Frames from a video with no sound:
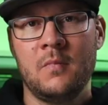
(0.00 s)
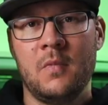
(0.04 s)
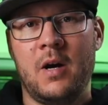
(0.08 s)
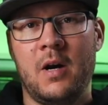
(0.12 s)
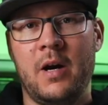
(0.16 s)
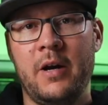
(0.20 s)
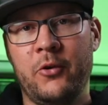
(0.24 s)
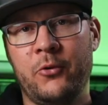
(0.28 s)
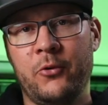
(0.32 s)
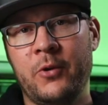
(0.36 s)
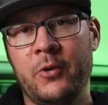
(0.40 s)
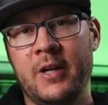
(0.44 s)

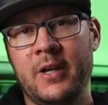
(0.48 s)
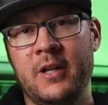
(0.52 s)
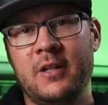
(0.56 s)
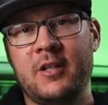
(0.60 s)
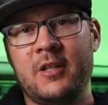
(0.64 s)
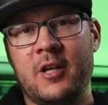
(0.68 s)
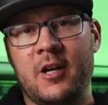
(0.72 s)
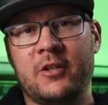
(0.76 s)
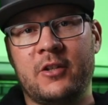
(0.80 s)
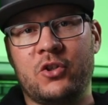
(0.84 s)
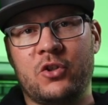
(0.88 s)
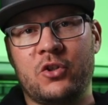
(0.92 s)
I already
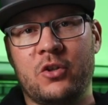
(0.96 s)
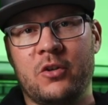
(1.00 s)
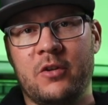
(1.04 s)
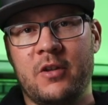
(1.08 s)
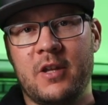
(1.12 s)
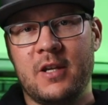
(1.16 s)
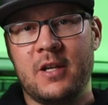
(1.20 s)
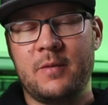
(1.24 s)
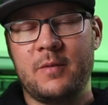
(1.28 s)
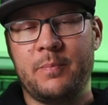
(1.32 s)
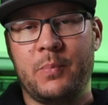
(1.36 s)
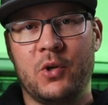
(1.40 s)
touched on
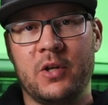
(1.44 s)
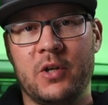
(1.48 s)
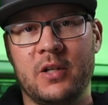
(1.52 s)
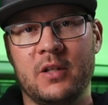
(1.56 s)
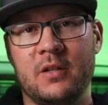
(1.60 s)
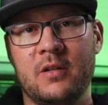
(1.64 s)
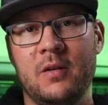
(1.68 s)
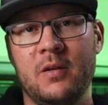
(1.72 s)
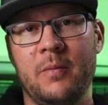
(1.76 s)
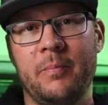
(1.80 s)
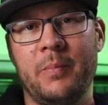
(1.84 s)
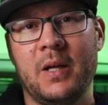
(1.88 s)
this point,
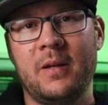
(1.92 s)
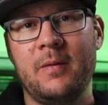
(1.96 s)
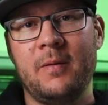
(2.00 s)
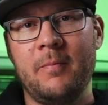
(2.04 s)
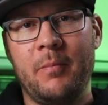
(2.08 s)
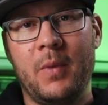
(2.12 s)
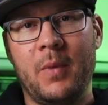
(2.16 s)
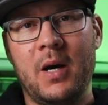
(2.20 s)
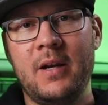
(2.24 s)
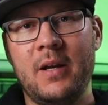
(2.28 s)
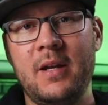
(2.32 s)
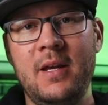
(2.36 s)
but
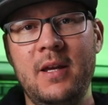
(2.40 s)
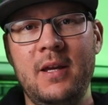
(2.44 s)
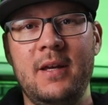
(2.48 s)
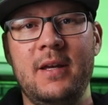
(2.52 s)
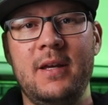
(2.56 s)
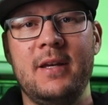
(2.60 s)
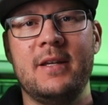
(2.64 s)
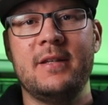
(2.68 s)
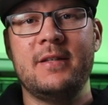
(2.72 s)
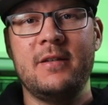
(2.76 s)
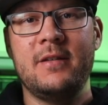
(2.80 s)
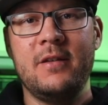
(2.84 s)
money
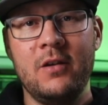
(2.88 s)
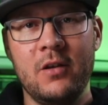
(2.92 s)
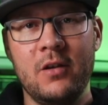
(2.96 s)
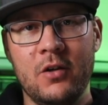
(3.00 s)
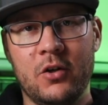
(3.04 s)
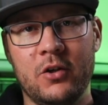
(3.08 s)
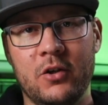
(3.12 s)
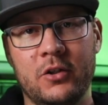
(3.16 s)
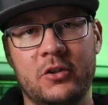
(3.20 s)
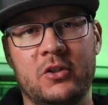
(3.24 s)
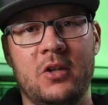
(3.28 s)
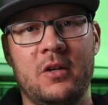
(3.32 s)
is
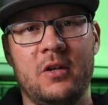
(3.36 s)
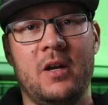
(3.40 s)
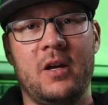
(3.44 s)
not